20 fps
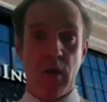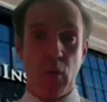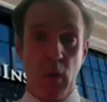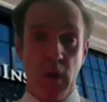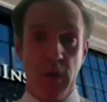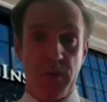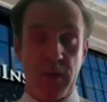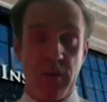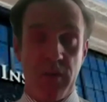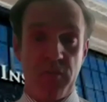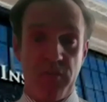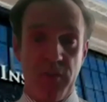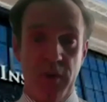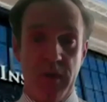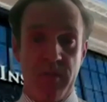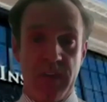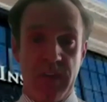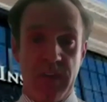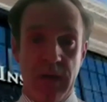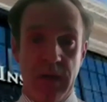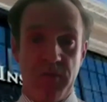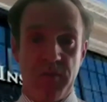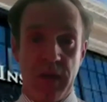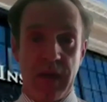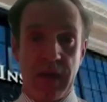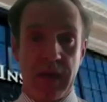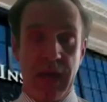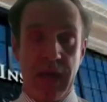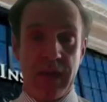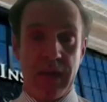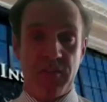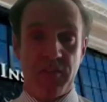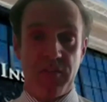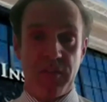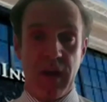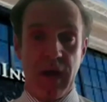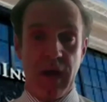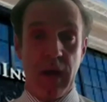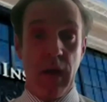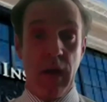with conservatives against a